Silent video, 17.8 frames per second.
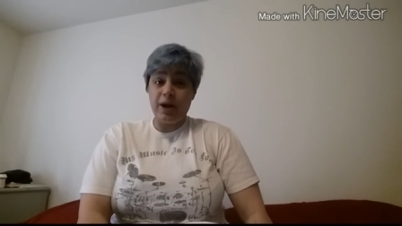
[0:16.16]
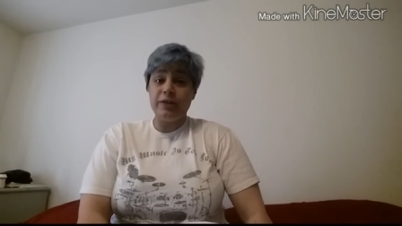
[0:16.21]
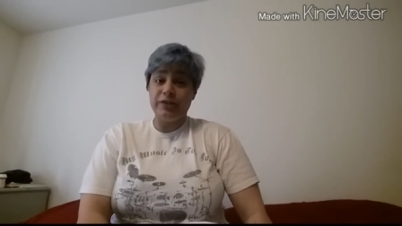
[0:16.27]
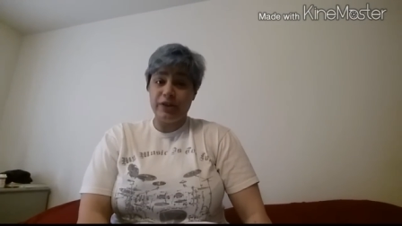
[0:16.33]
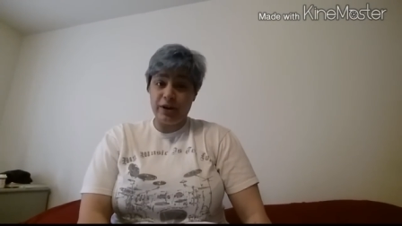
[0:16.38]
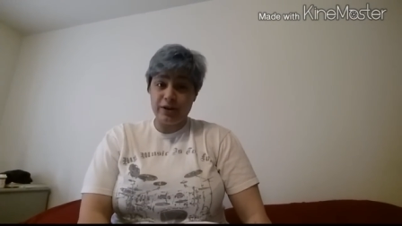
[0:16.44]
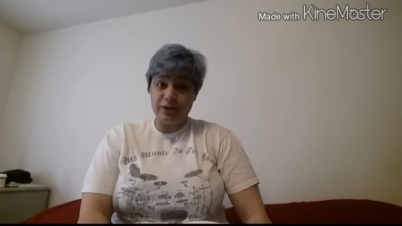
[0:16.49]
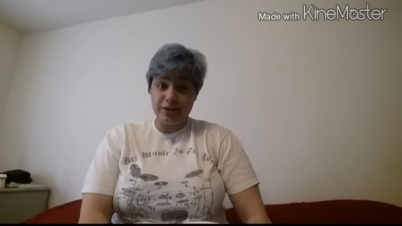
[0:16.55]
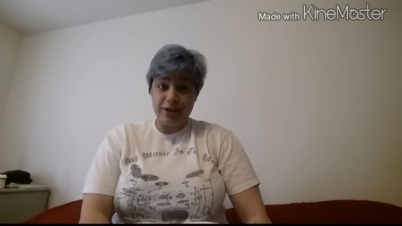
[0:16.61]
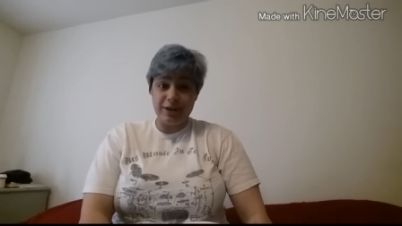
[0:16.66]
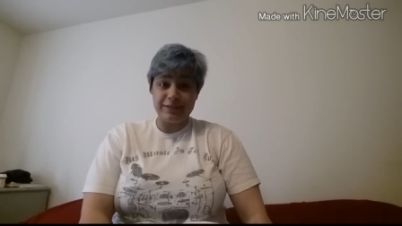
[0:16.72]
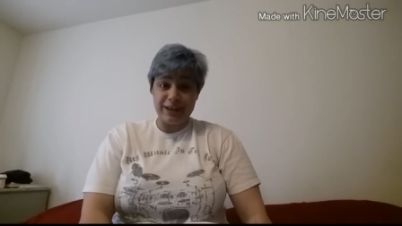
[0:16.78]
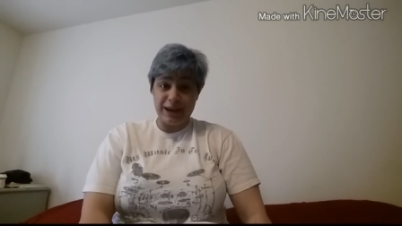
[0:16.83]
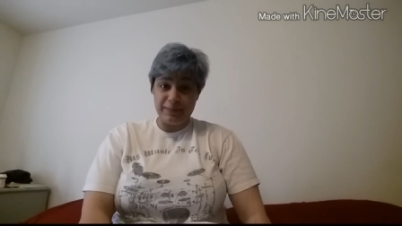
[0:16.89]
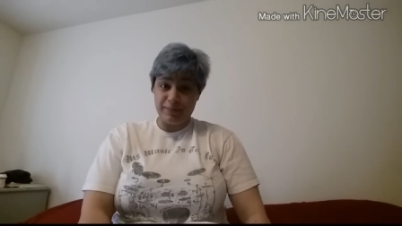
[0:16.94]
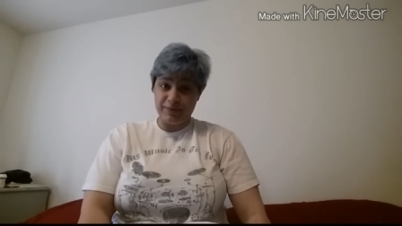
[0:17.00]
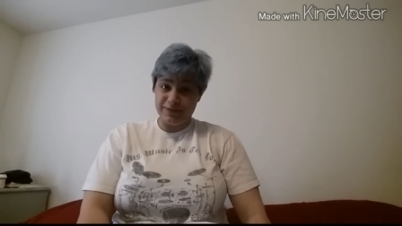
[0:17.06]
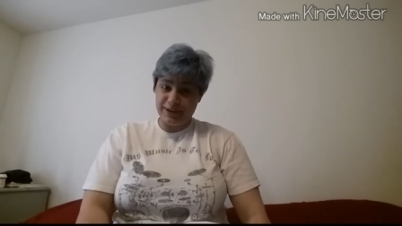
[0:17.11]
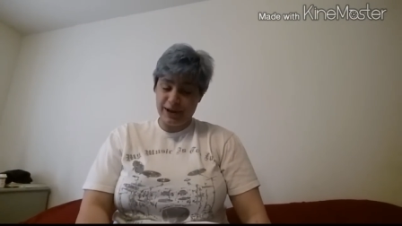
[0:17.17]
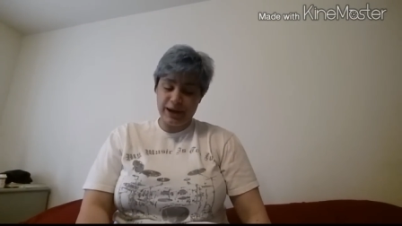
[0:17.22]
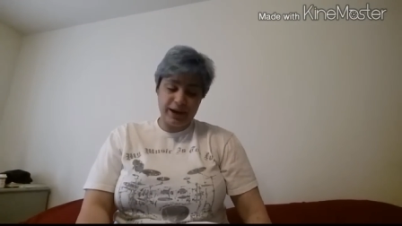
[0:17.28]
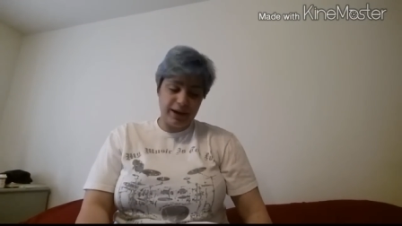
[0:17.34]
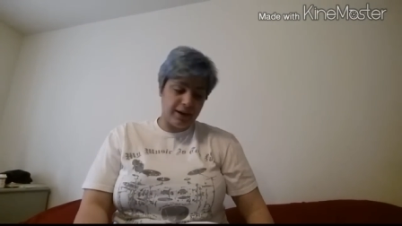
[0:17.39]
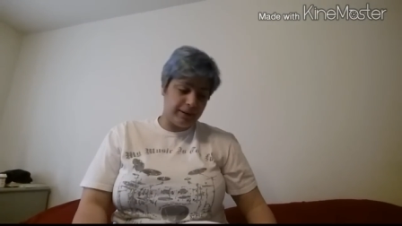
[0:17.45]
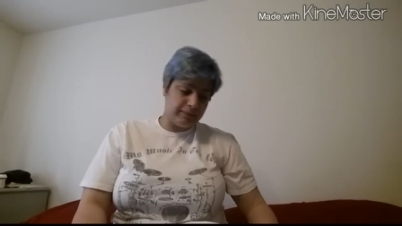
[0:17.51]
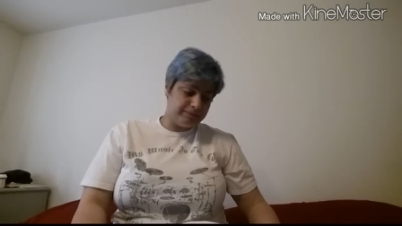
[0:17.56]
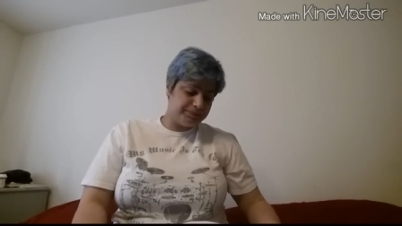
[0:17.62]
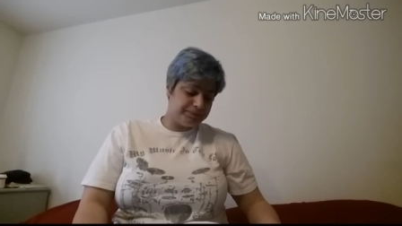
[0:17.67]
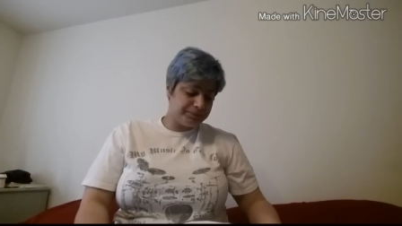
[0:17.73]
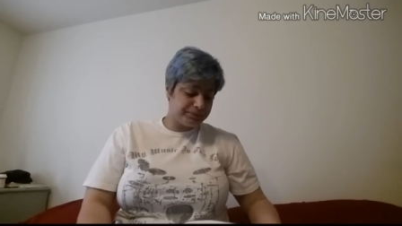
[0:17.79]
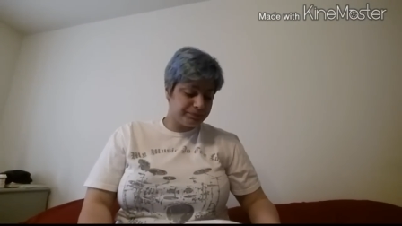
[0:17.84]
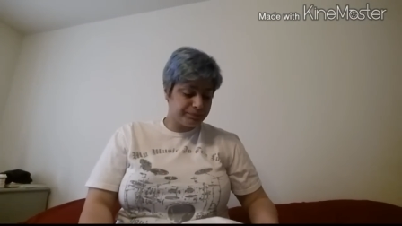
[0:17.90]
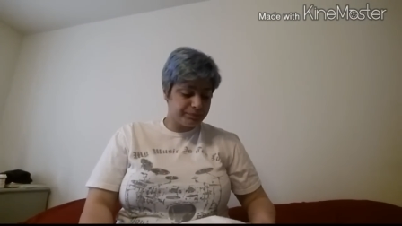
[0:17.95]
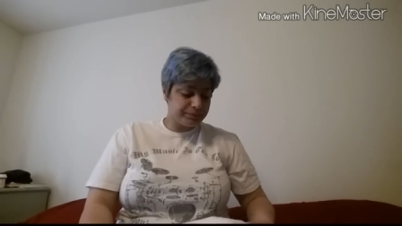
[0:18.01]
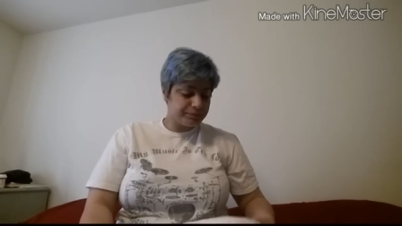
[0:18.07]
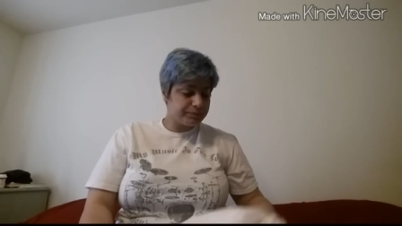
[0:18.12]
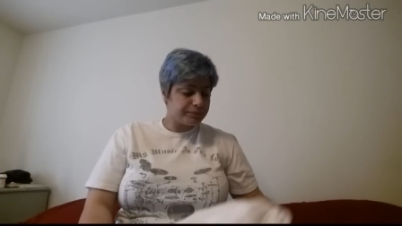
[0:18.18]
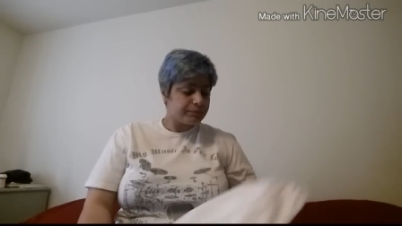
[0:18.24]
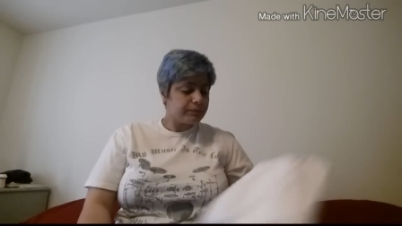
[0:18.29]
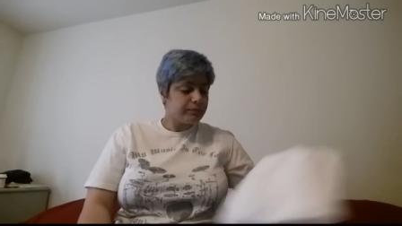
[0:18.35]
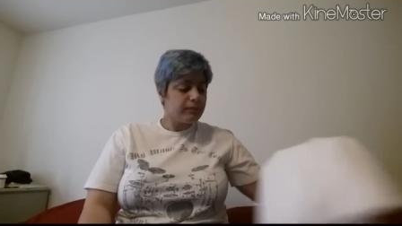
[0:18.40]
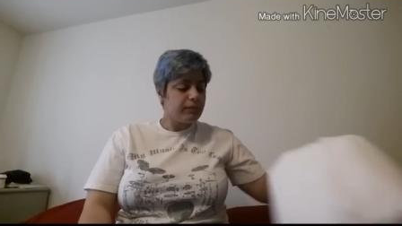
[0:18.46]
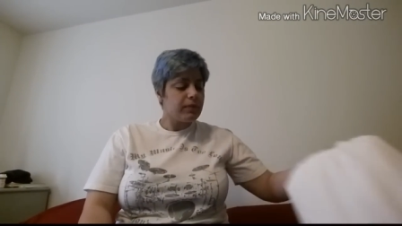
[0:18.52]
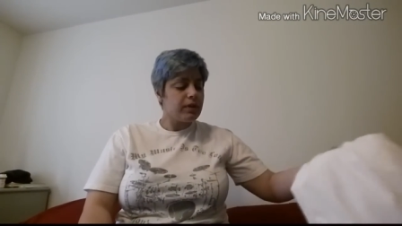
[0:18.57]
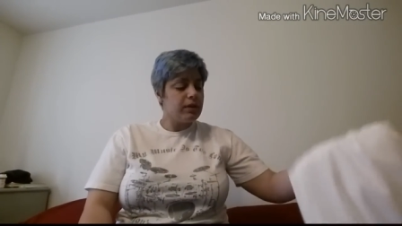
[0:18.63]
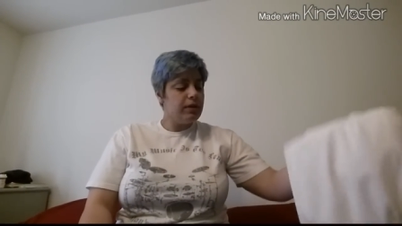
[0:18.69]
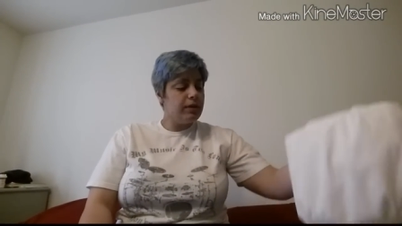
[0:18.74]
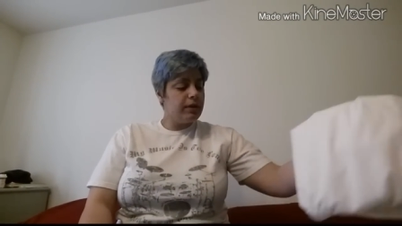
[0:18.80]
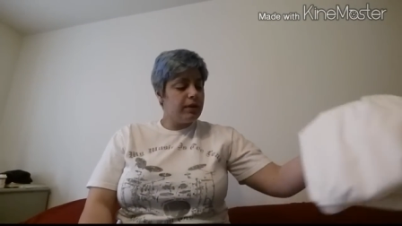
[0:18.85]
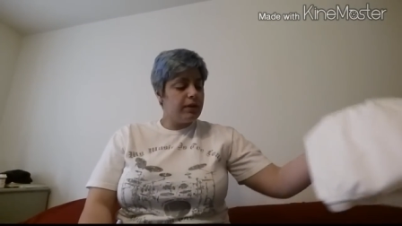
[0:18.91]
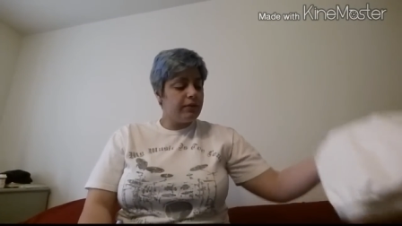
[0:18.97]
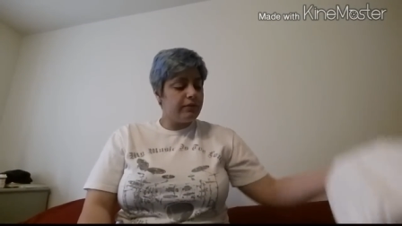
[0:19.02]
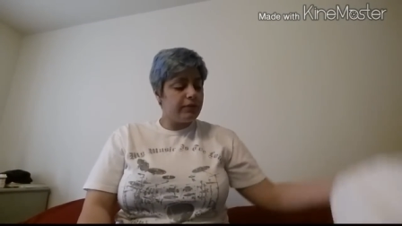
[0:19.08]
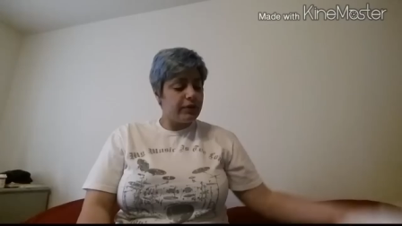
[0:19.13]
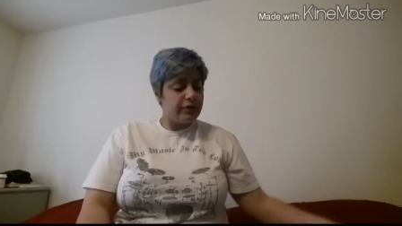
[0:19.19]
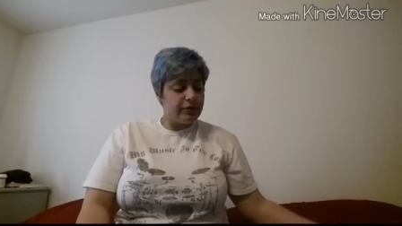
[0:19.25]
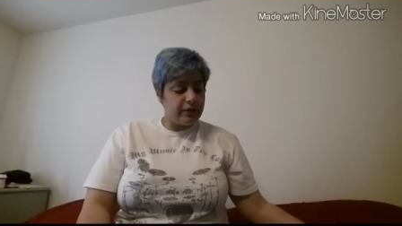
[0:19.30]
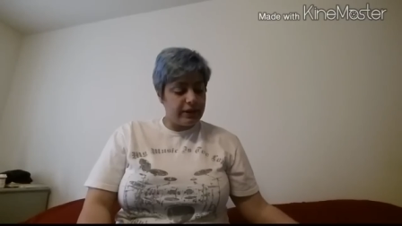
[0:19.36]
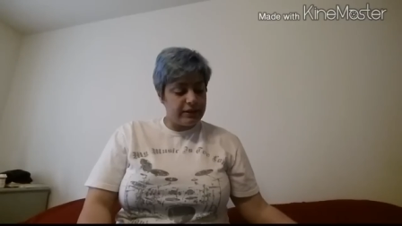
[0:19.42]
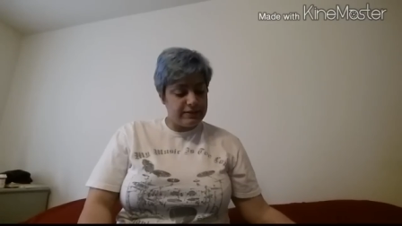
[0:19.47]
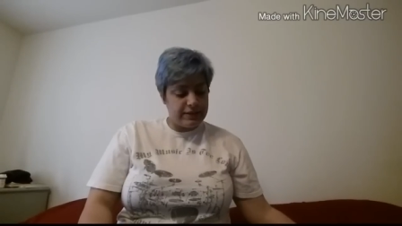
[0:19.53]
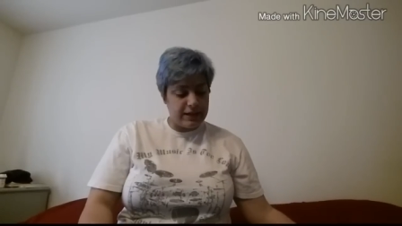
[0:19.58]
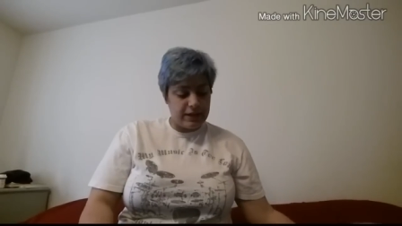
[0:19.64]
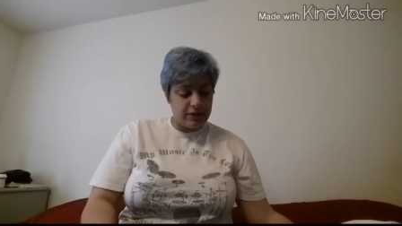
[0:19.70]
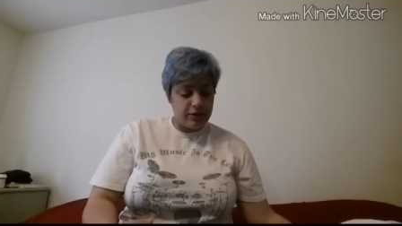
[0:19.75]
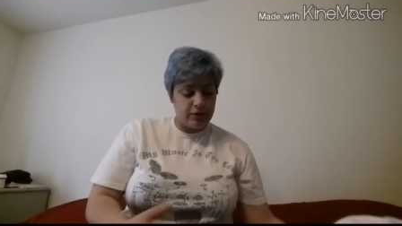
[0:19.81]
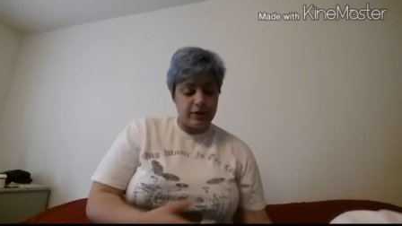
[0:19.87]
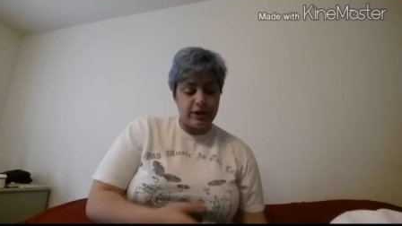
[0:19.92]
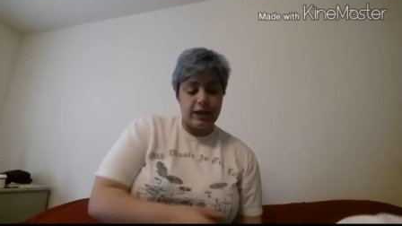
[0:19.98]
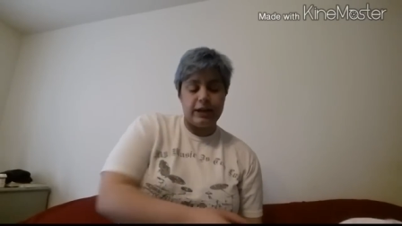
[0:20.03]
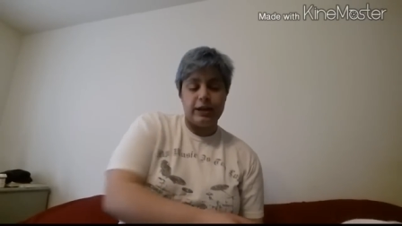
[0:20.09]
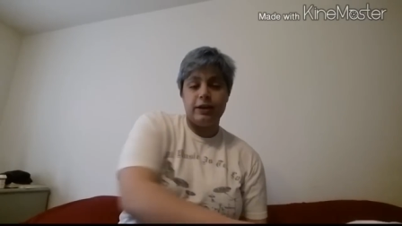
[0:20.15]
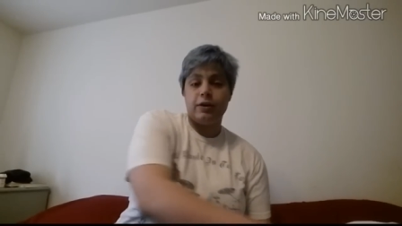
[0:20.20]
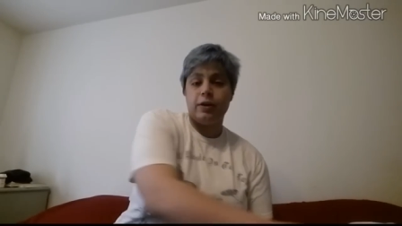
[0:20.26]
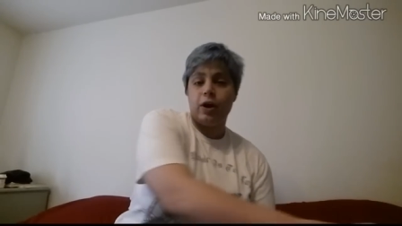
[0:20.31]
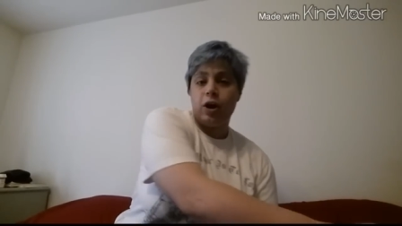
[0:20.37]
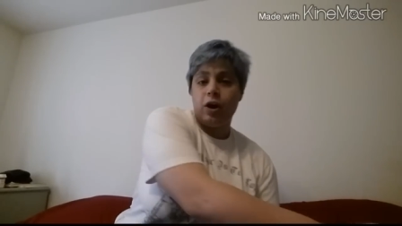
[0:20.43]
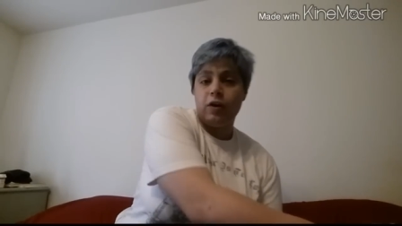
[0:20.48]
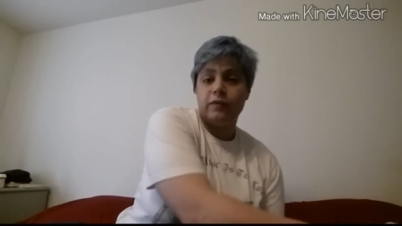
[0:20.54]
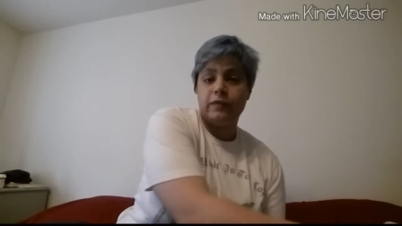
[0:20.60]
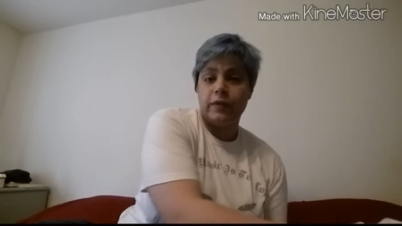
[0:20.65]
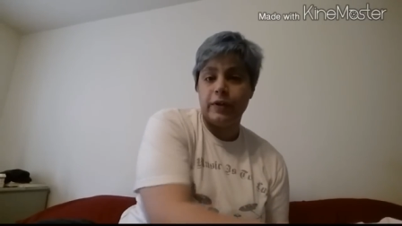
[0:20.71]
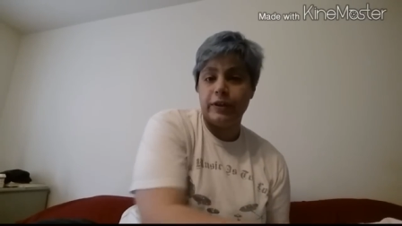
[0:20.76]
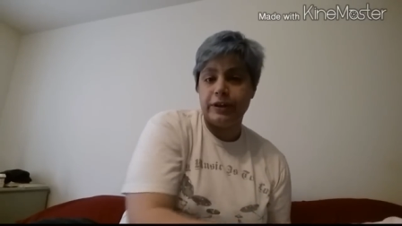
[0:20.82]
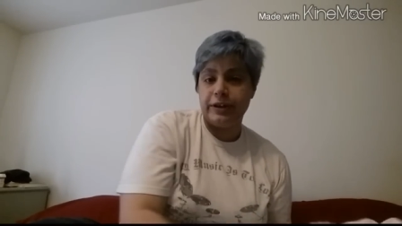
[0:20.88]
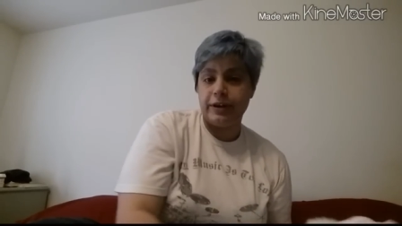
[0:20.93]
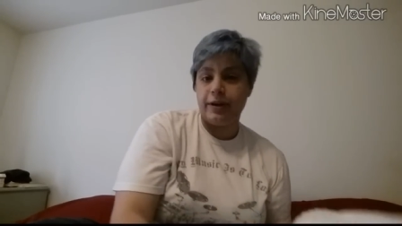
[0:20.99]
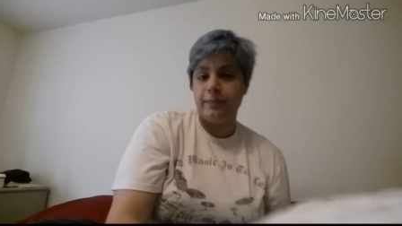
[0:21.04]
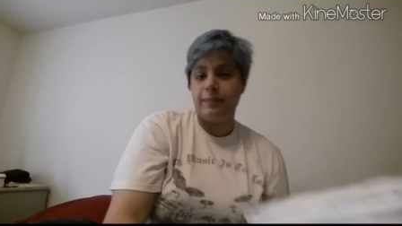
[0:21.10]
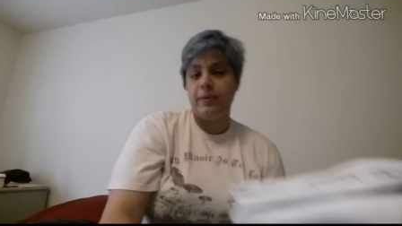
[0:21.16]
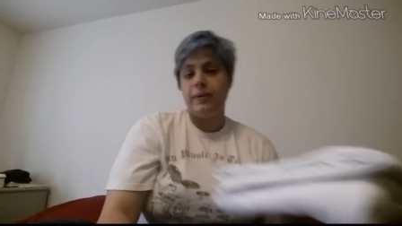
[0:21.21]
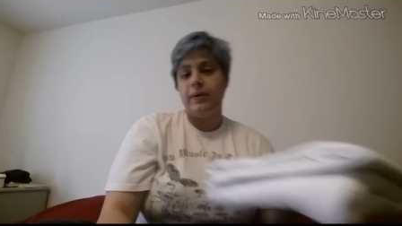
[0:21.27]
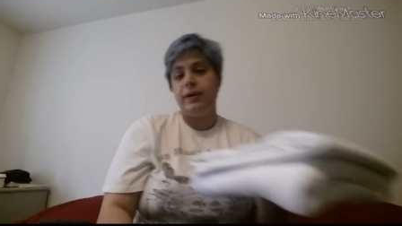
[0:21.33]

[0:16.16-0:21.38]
AdultClothDiapers.com. First, let's take a look at it, all folded up.